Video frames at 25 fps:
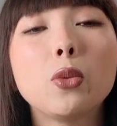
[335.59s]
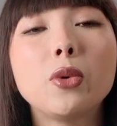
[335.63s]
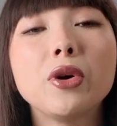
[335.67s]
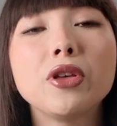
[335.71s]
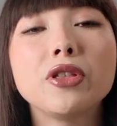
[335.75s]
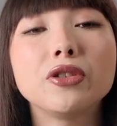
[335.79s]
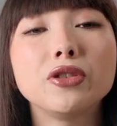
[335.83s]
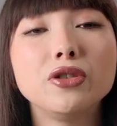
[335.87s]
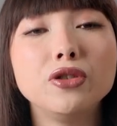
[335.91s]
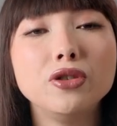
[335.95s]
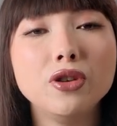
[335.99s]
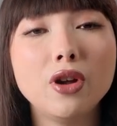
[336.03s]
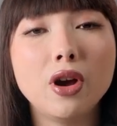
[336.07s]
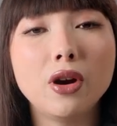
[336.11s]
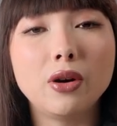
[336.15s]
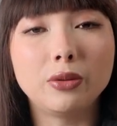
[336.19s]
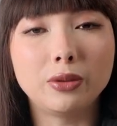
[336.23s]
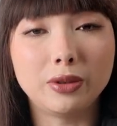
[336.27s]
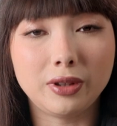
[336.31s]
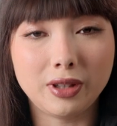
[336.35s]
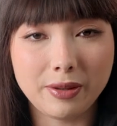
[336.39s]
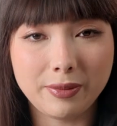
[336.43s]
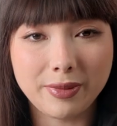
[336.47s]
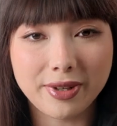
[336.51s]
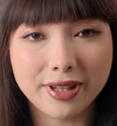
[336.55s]
with no
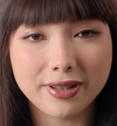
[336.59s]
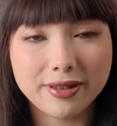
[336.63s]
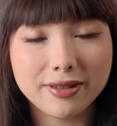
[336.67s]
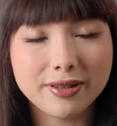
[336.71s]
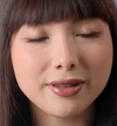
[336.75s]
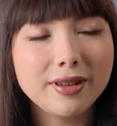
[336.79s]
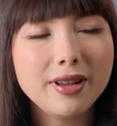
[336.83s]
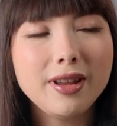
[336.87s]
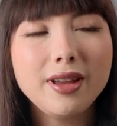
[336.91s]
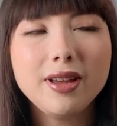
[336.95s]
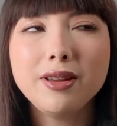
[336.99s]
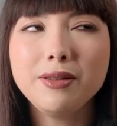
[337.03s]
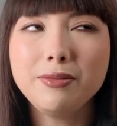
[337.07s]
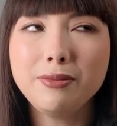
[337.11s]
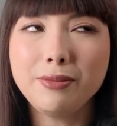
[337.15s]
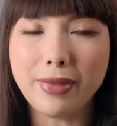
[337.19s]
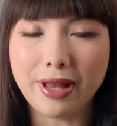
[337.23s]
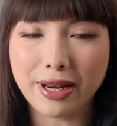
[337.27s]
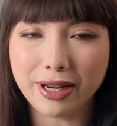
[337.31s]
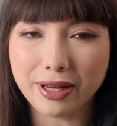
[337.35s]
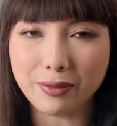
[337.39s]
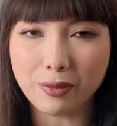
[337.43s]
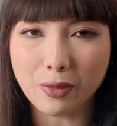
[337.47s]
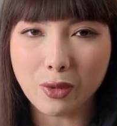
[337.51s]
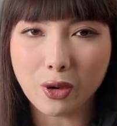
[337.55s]
limits, and
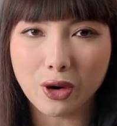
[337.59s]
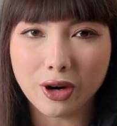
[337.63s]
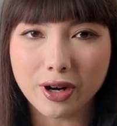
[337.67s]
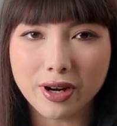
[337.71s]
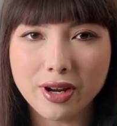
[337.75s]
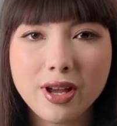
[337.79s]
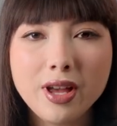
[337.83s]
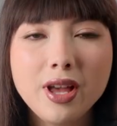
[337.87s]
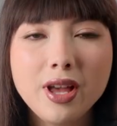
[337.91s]
many more.